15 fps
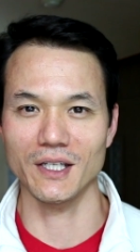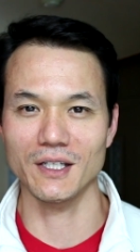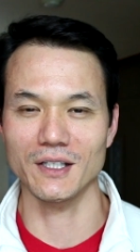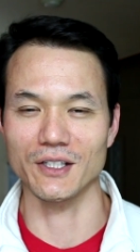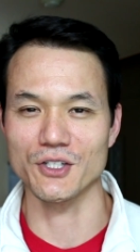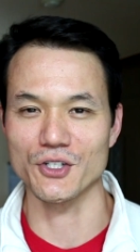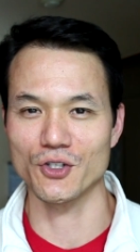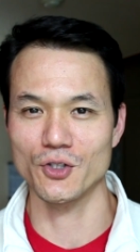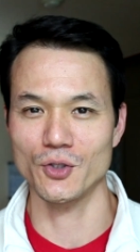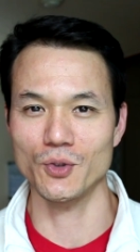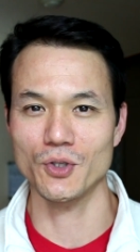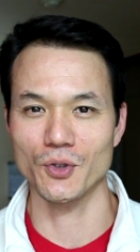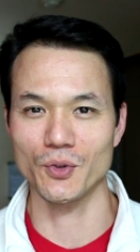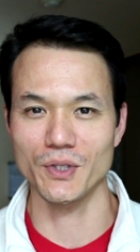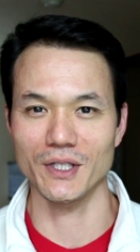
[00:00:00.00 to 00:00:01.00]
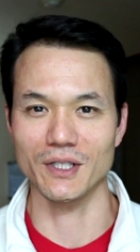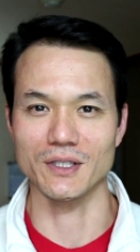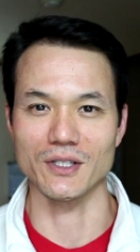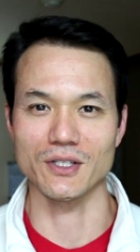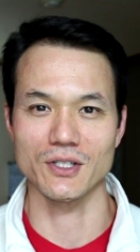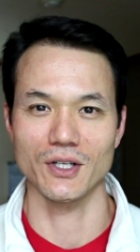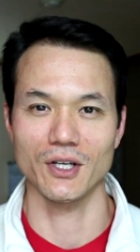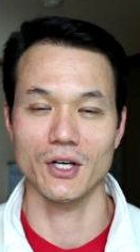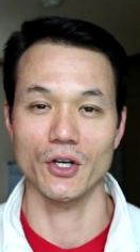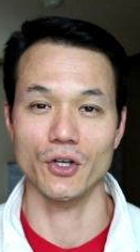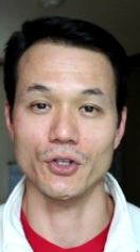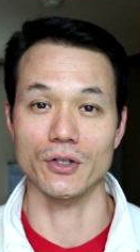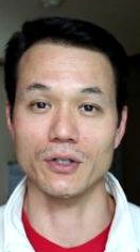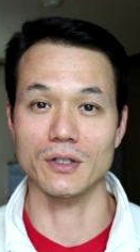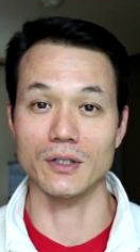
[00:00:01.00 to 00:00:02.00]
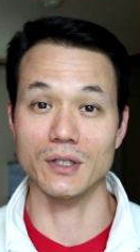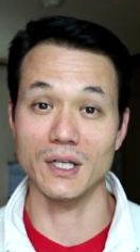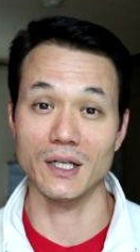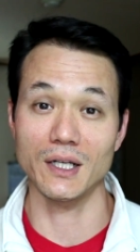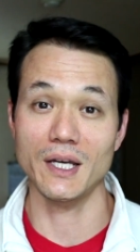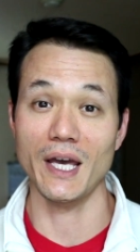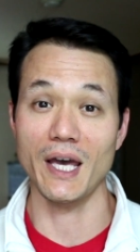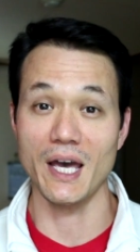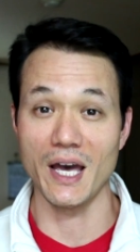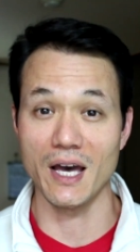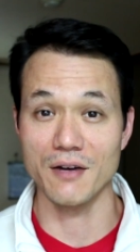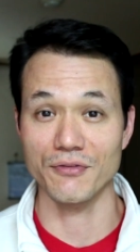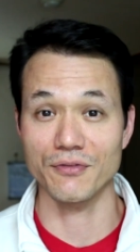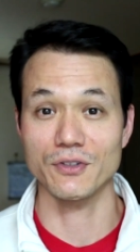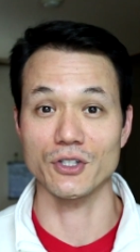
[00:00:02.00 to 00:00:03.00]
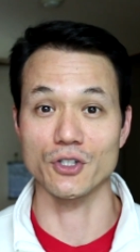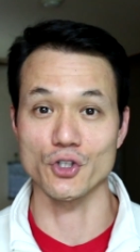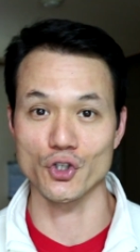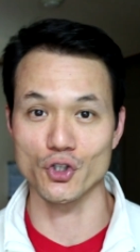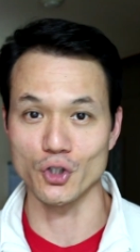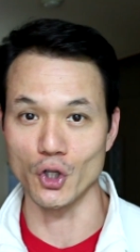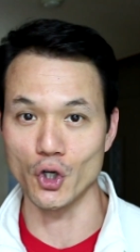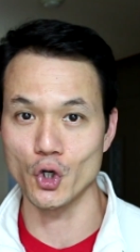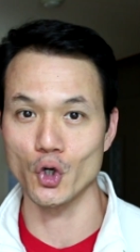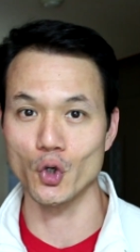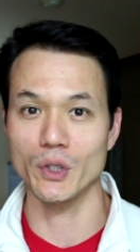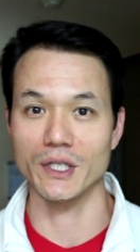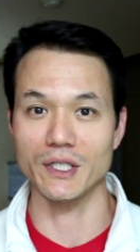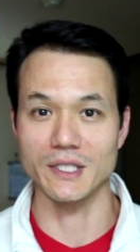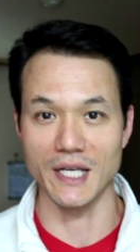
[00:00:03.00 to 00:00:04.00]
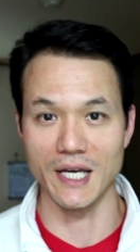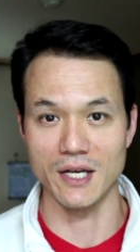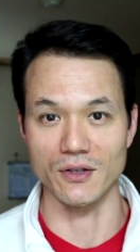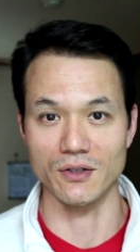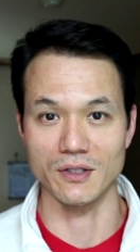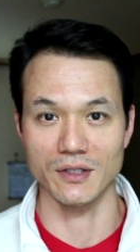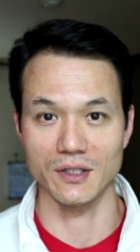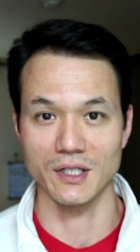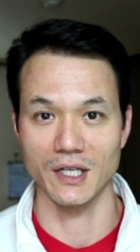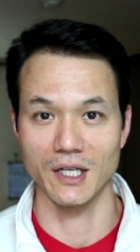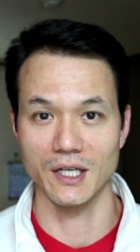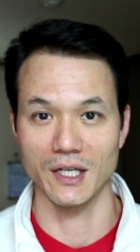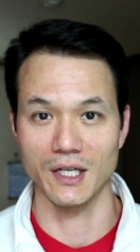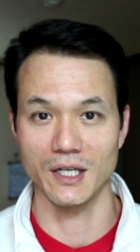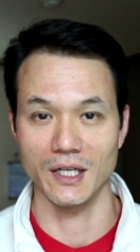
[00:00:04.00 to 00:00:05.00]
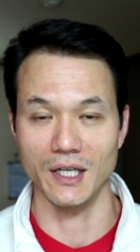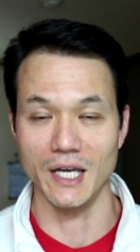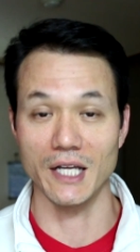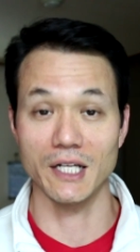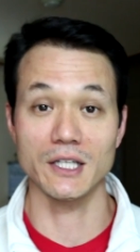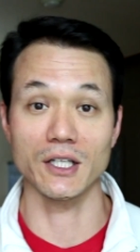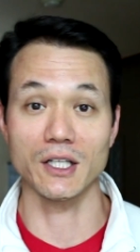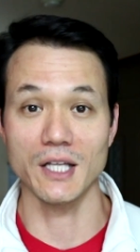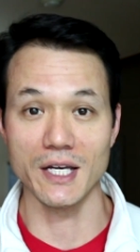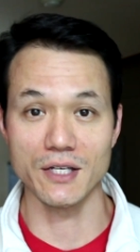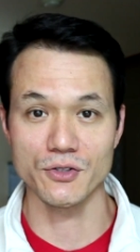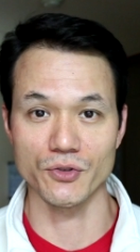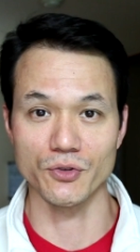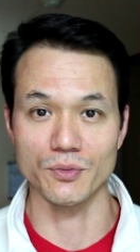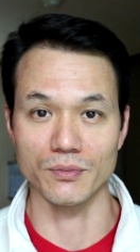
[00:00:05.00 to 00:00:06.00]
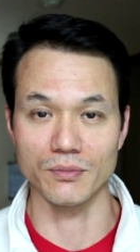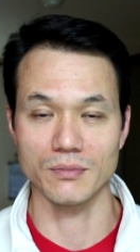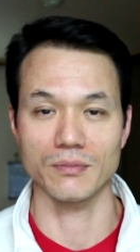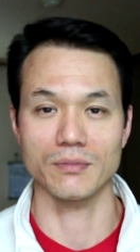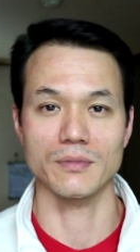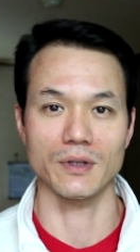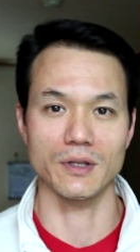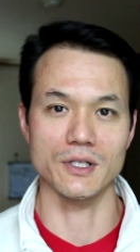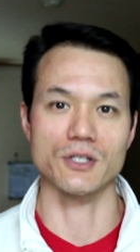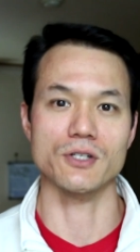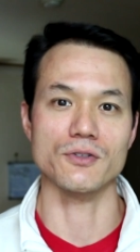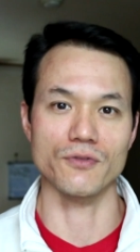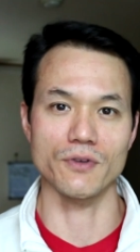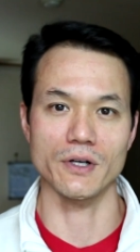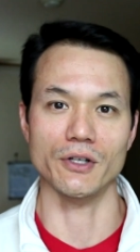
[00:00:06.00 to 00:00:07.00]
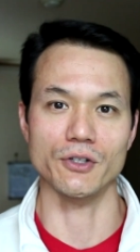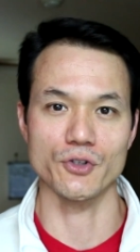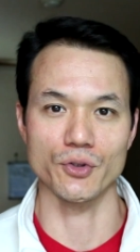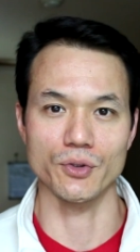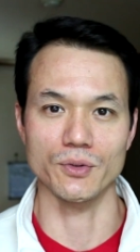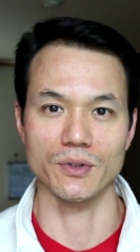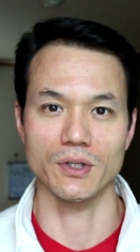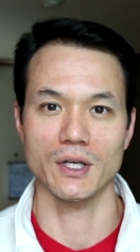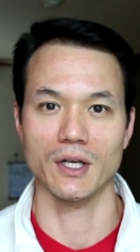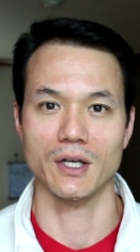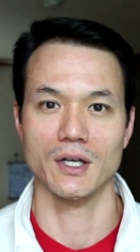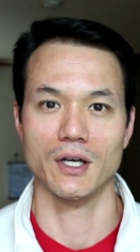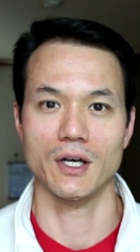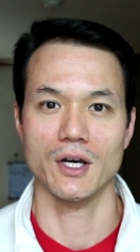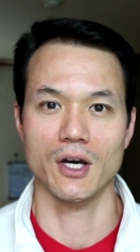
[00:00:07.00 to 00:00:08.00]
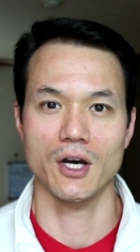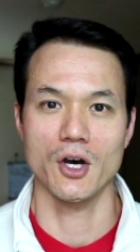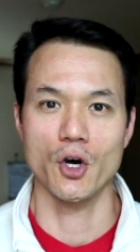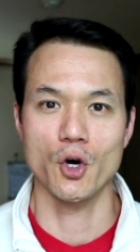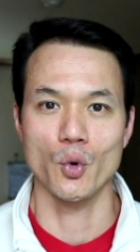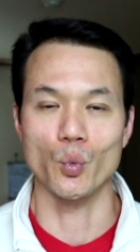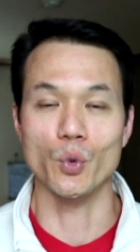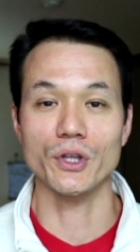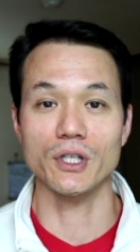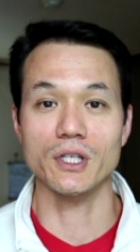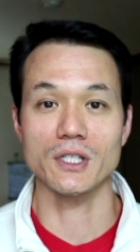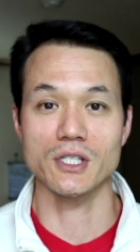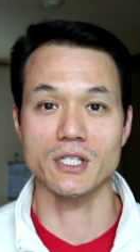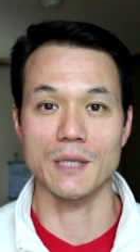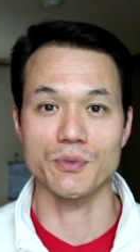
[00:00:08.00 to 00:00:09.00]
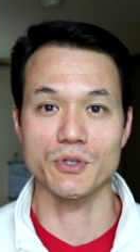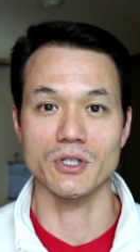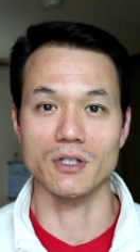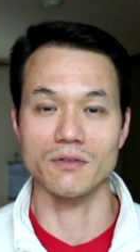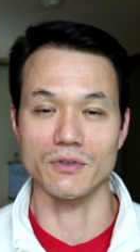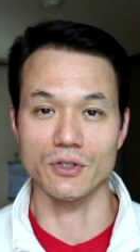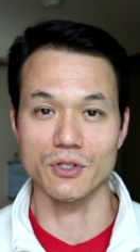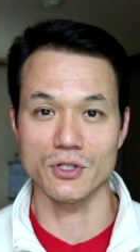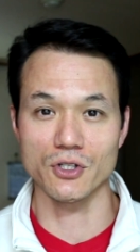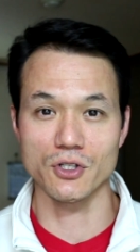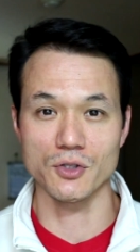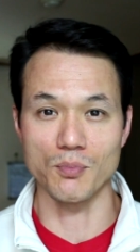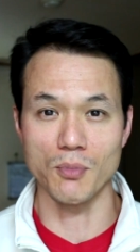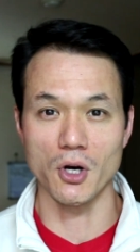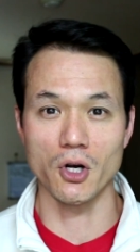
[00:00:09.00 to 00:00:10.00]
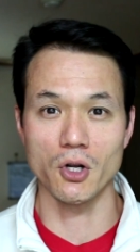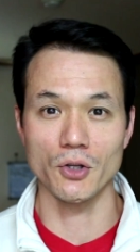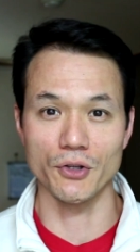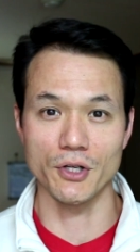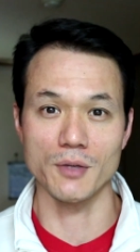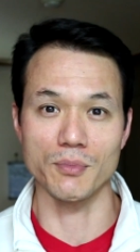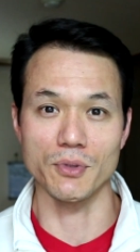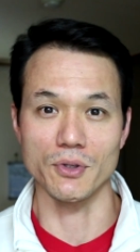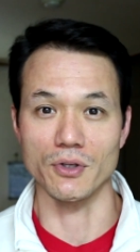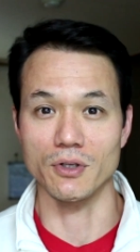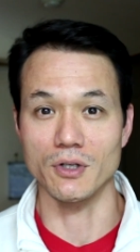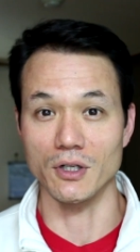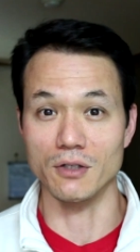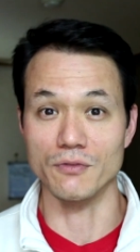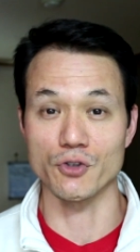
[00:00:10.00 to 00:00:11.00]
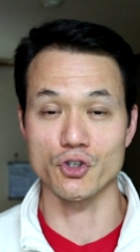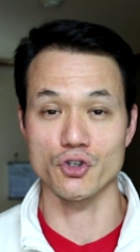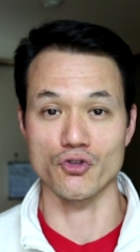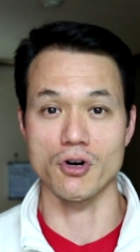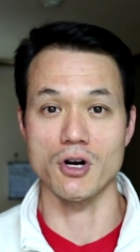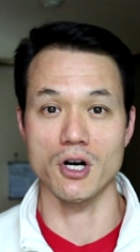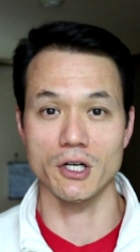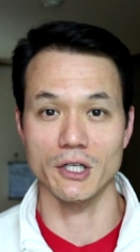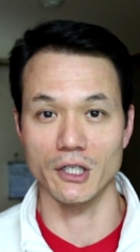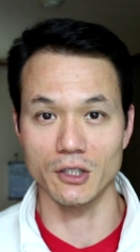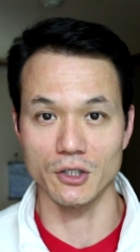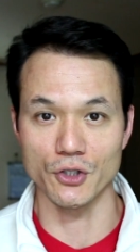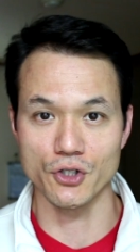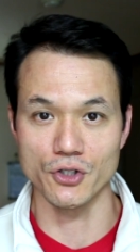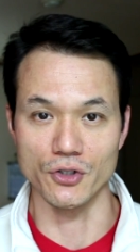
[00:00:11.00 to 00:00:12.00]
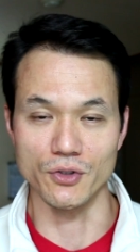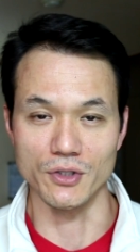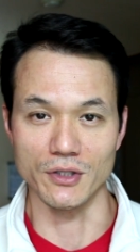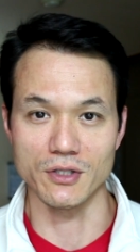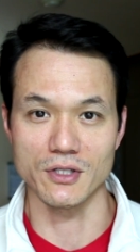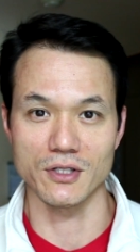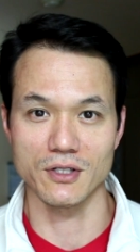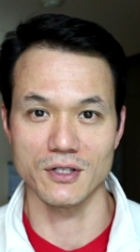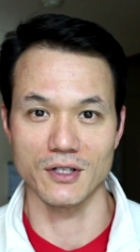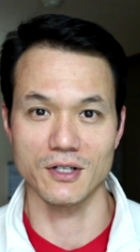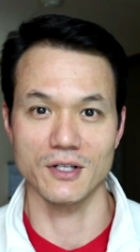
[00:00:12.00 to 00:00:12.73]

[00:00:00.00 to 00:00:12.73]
English to Koreans, you're gonna have to slow it down. And in the classroom, this is very true. With the exception of a small number of strong English students